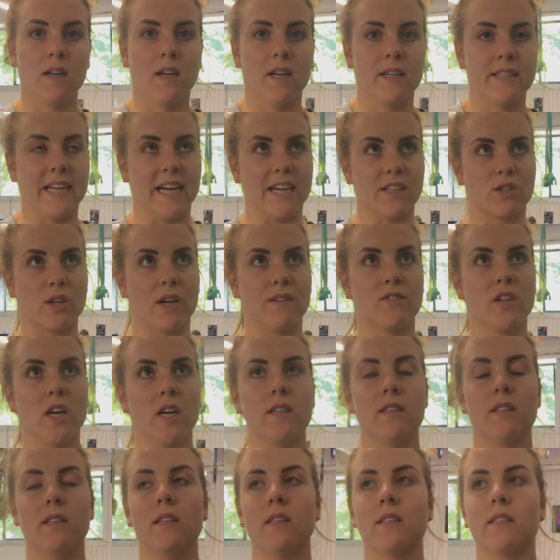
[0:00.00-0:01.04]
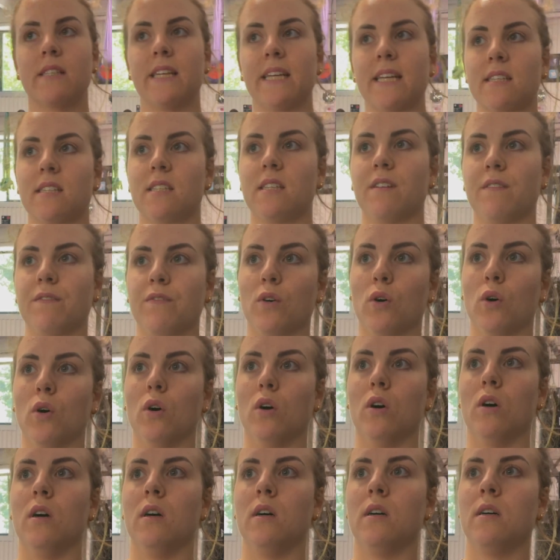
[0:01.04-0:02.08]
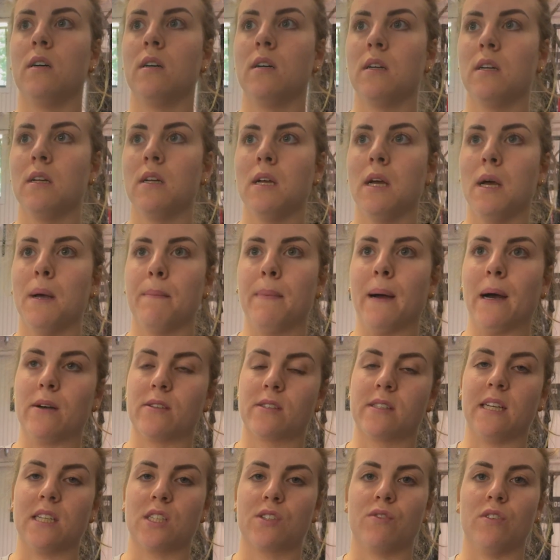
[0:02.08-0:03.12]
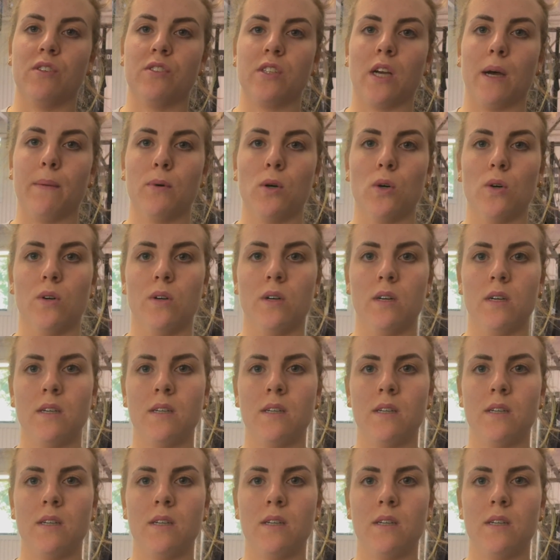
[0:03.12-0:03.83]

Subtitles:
Yeah, so I've done 64 power snatch for a double